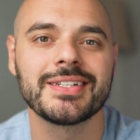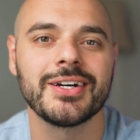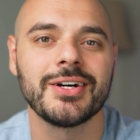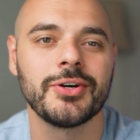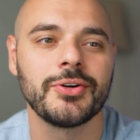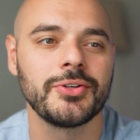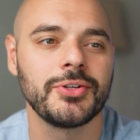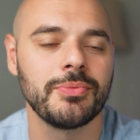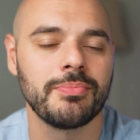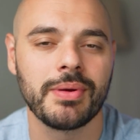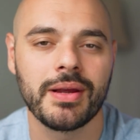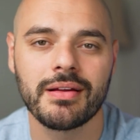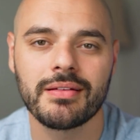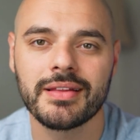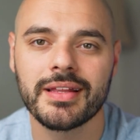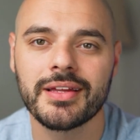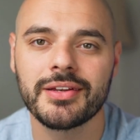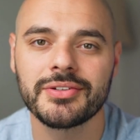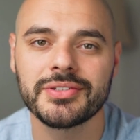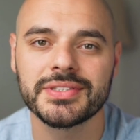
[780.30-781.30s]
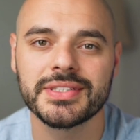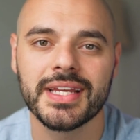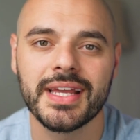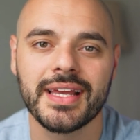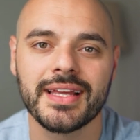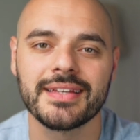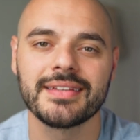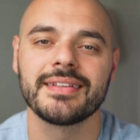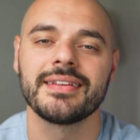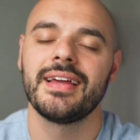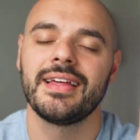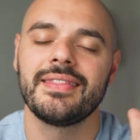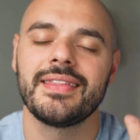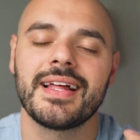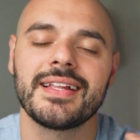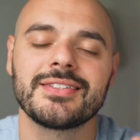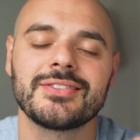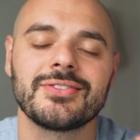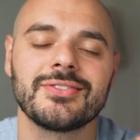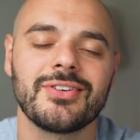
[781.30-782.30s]
code you barely understand, and
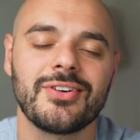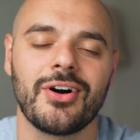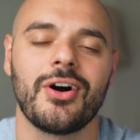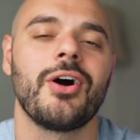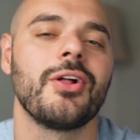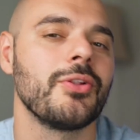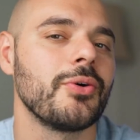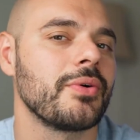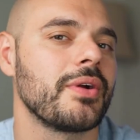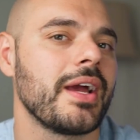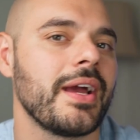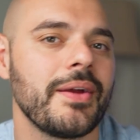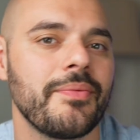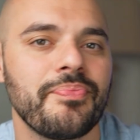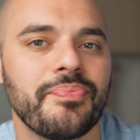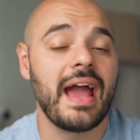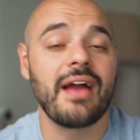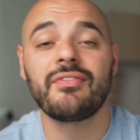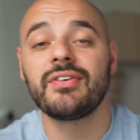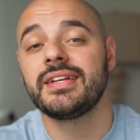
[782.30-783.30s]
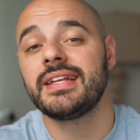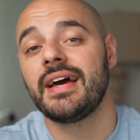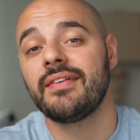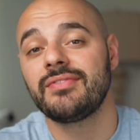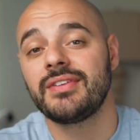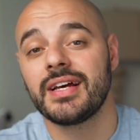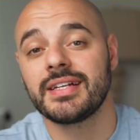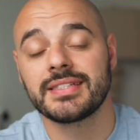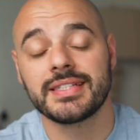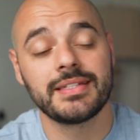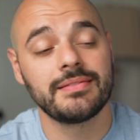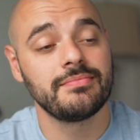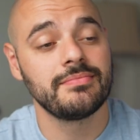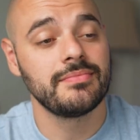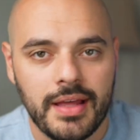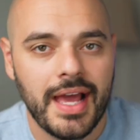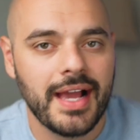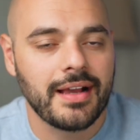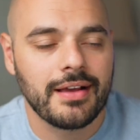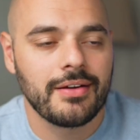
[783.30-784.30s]
that's all okay. Every dev does it.
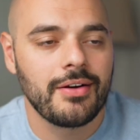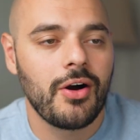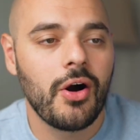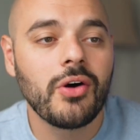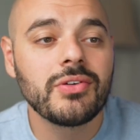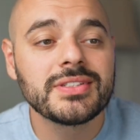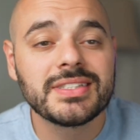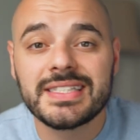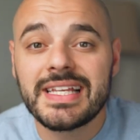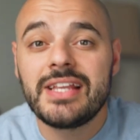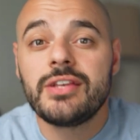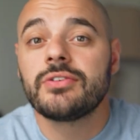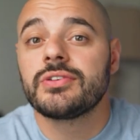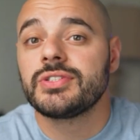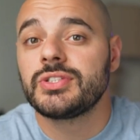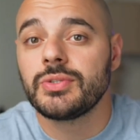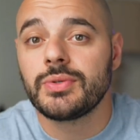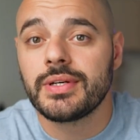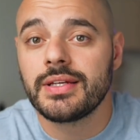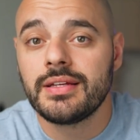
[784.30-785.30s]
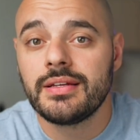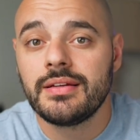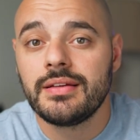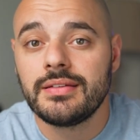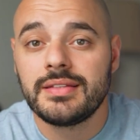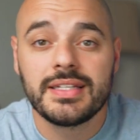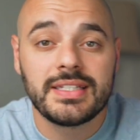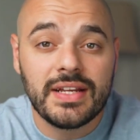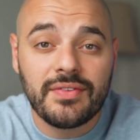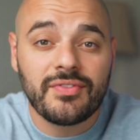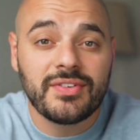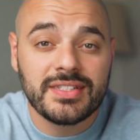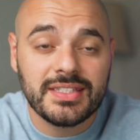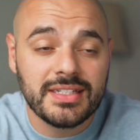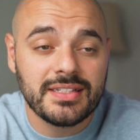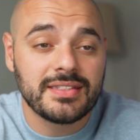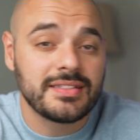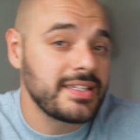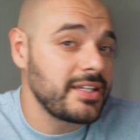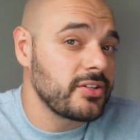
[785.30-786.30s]
Heck, all seniors do it. The difference
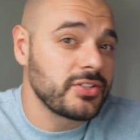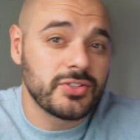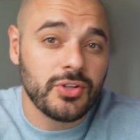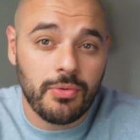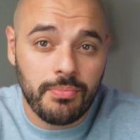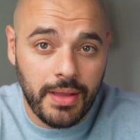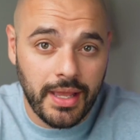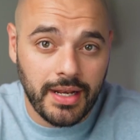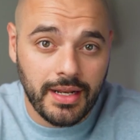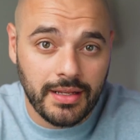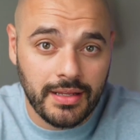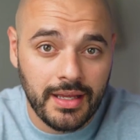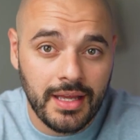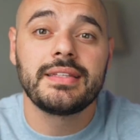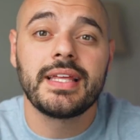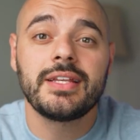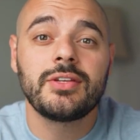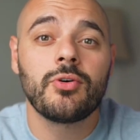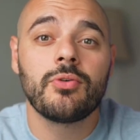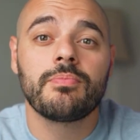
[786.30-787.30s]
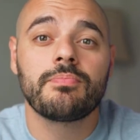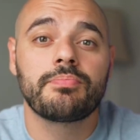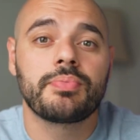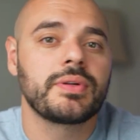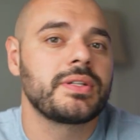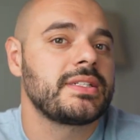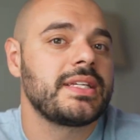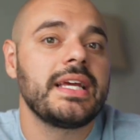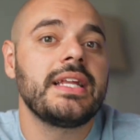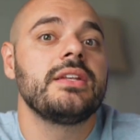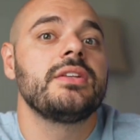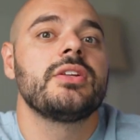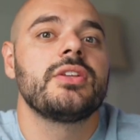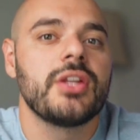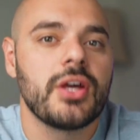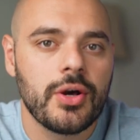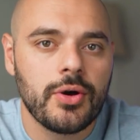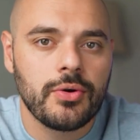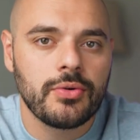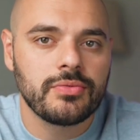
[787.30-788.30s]
is seniors don't panic. They don't pretend to
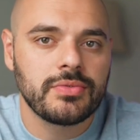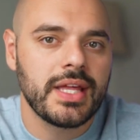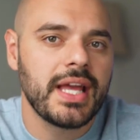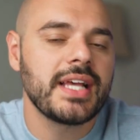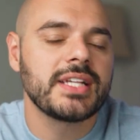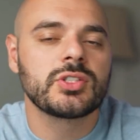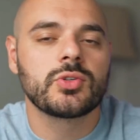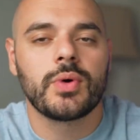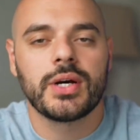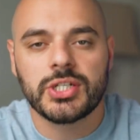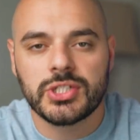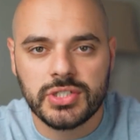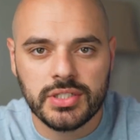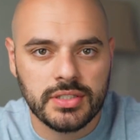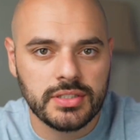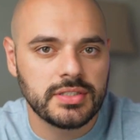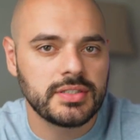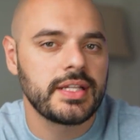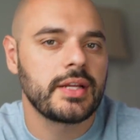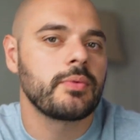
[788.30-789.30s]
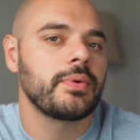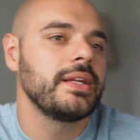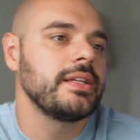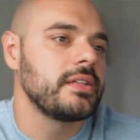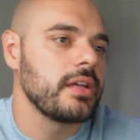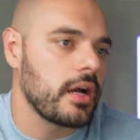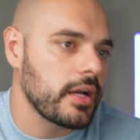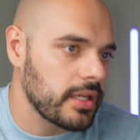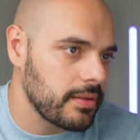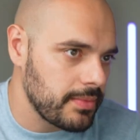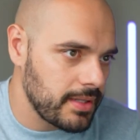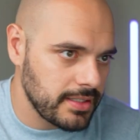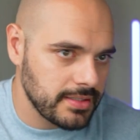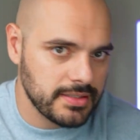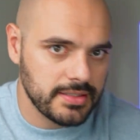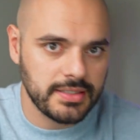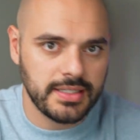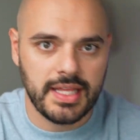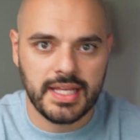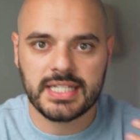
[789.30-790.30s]
know. They ask questions, they read
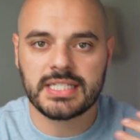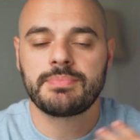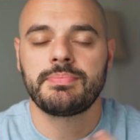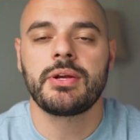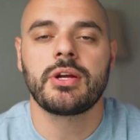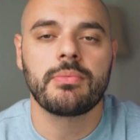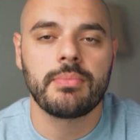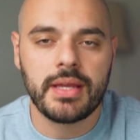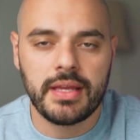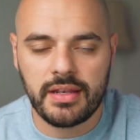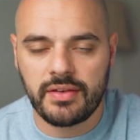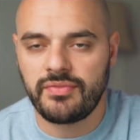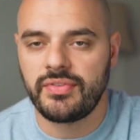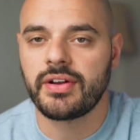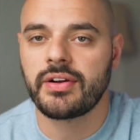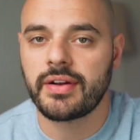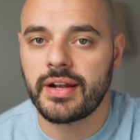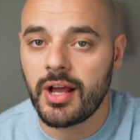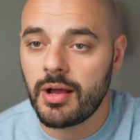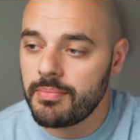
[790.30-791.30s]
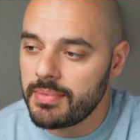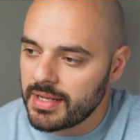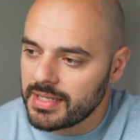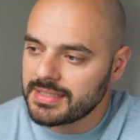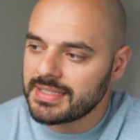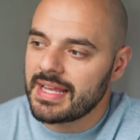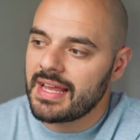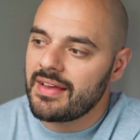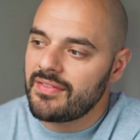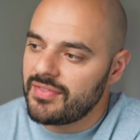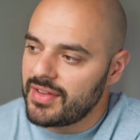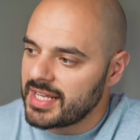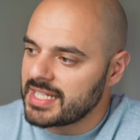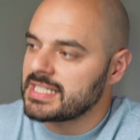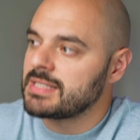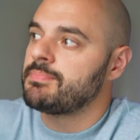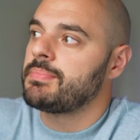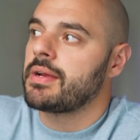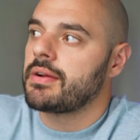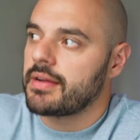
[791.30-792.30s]
documents, and they experiment and figure it out because they have
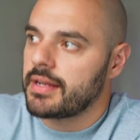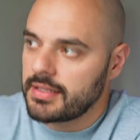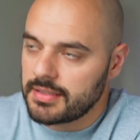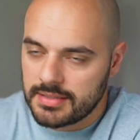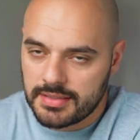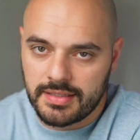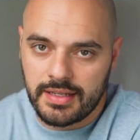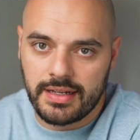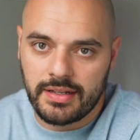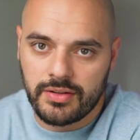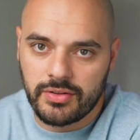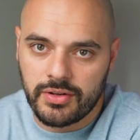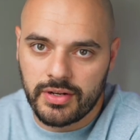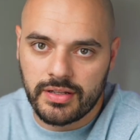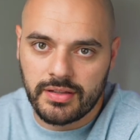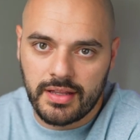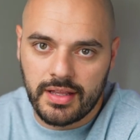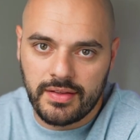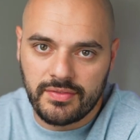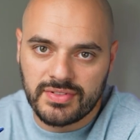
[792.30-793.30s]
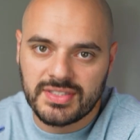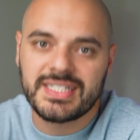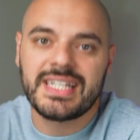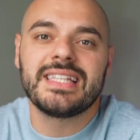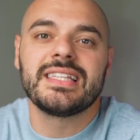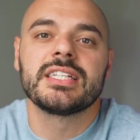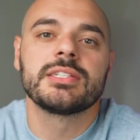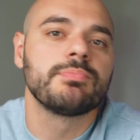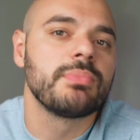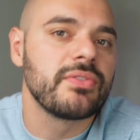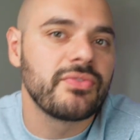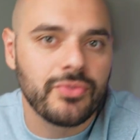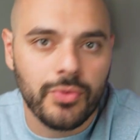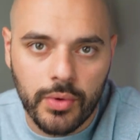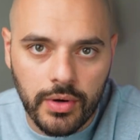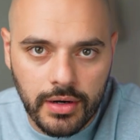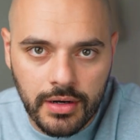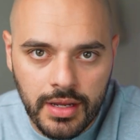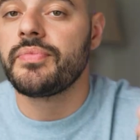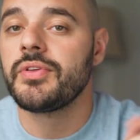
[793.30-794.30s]
experience. They, they, have seen this
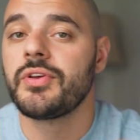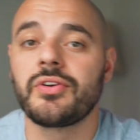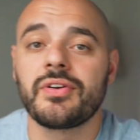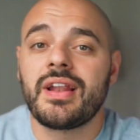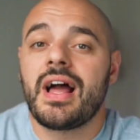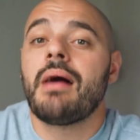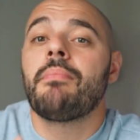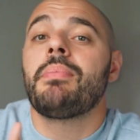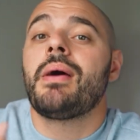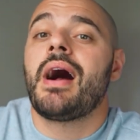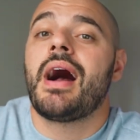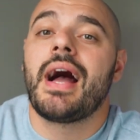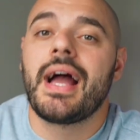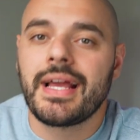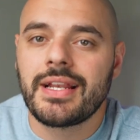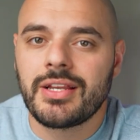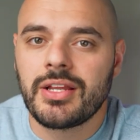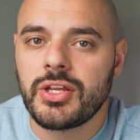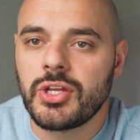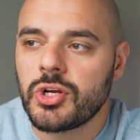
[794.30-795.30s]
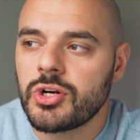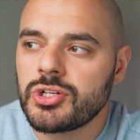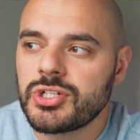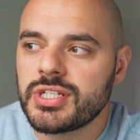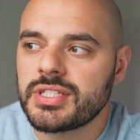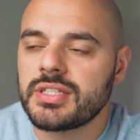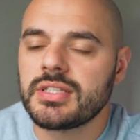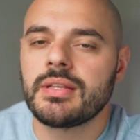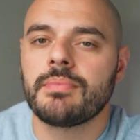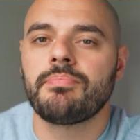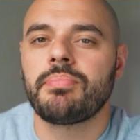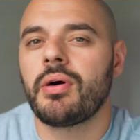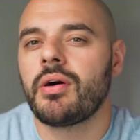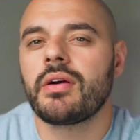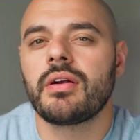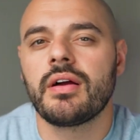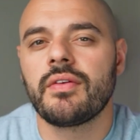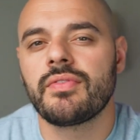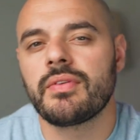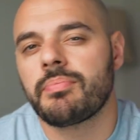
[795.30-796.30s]
before. You're not behind. You're just in the
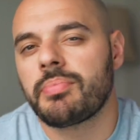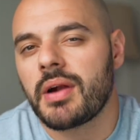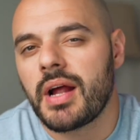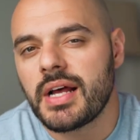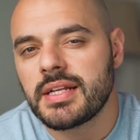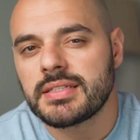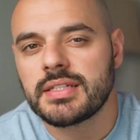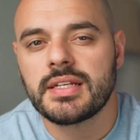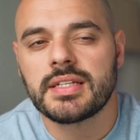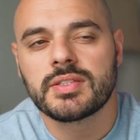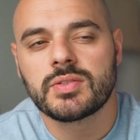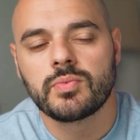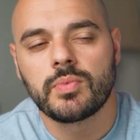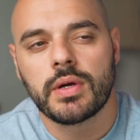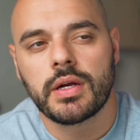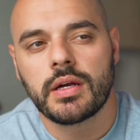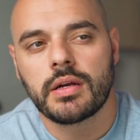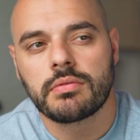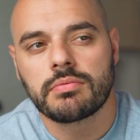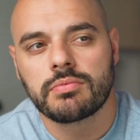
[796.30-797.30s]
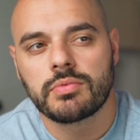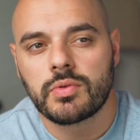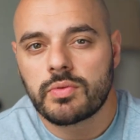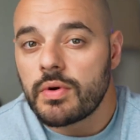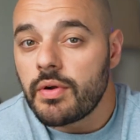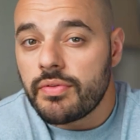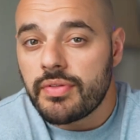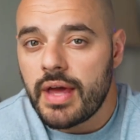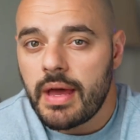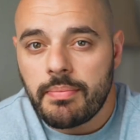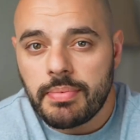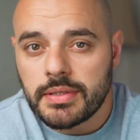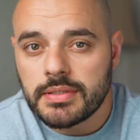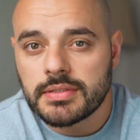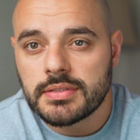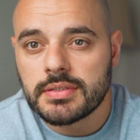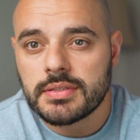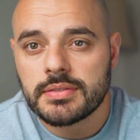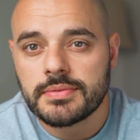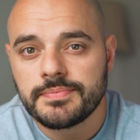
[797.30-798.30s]
part of the process where growth
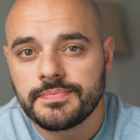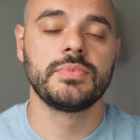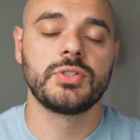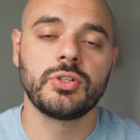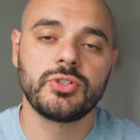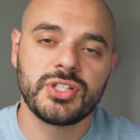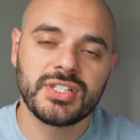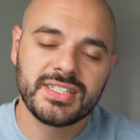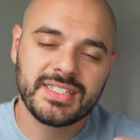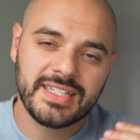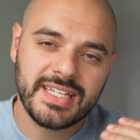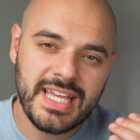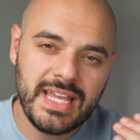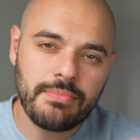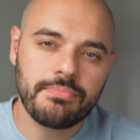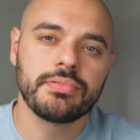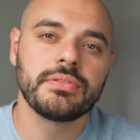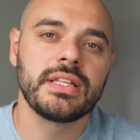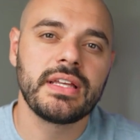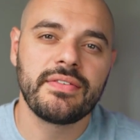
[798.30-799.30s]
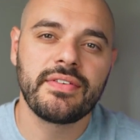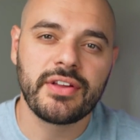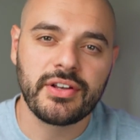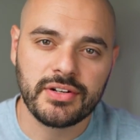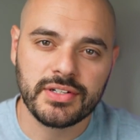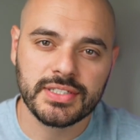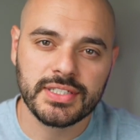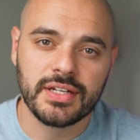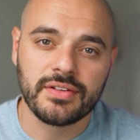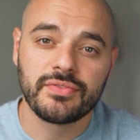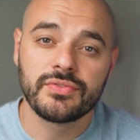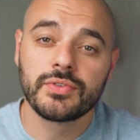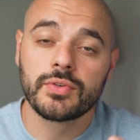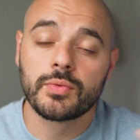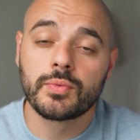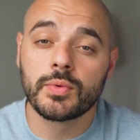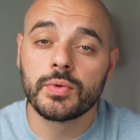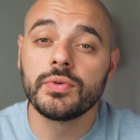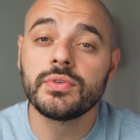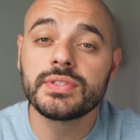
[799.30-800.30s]
happens. So just keep believing in yourself. The
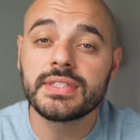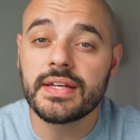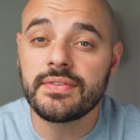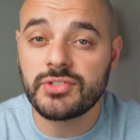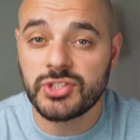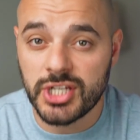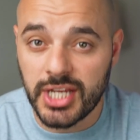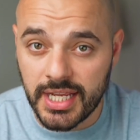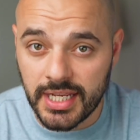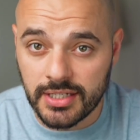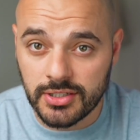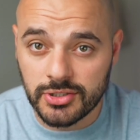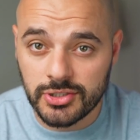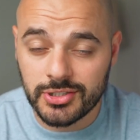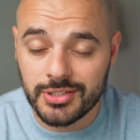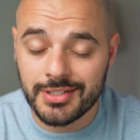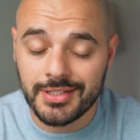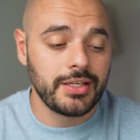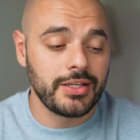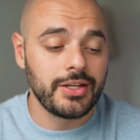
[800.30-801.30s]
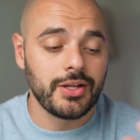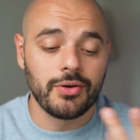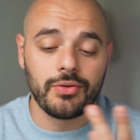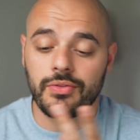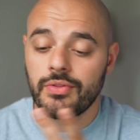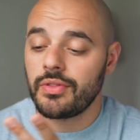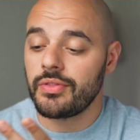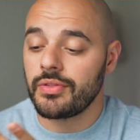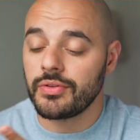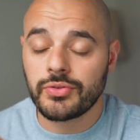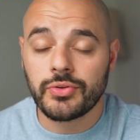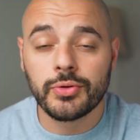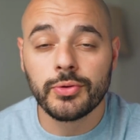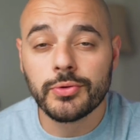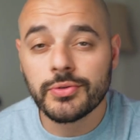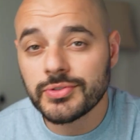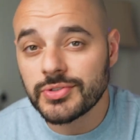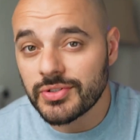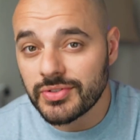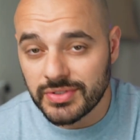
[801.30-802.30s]
rules have changed. You know, the, the
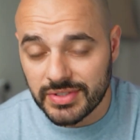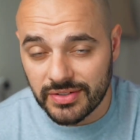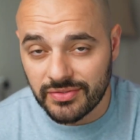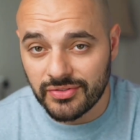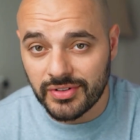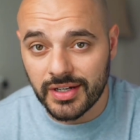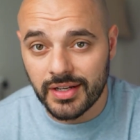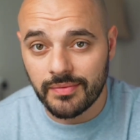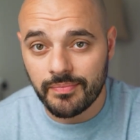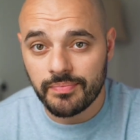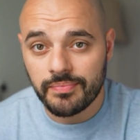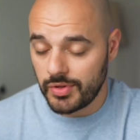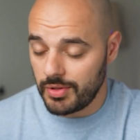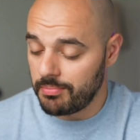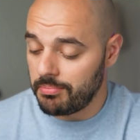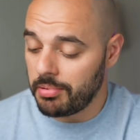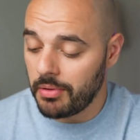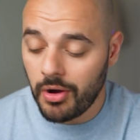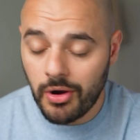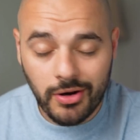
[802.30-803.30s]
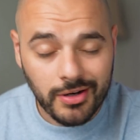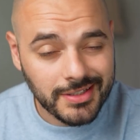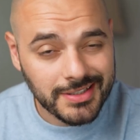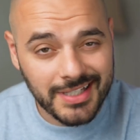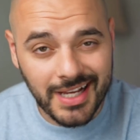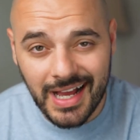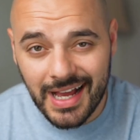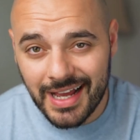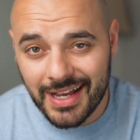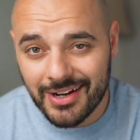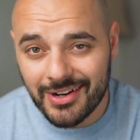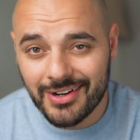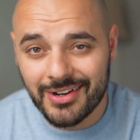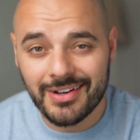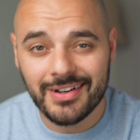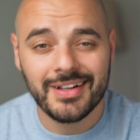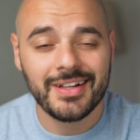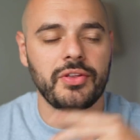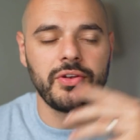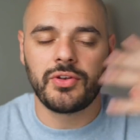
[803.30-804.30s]
tools are different. The bar is
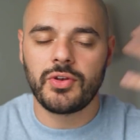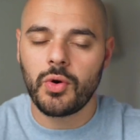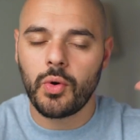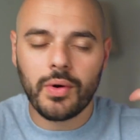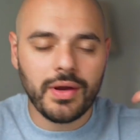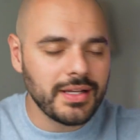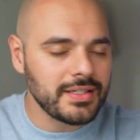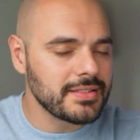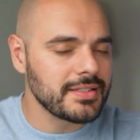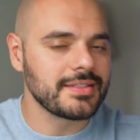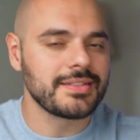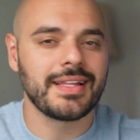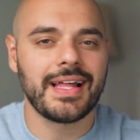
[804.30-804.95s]
higher. The noise is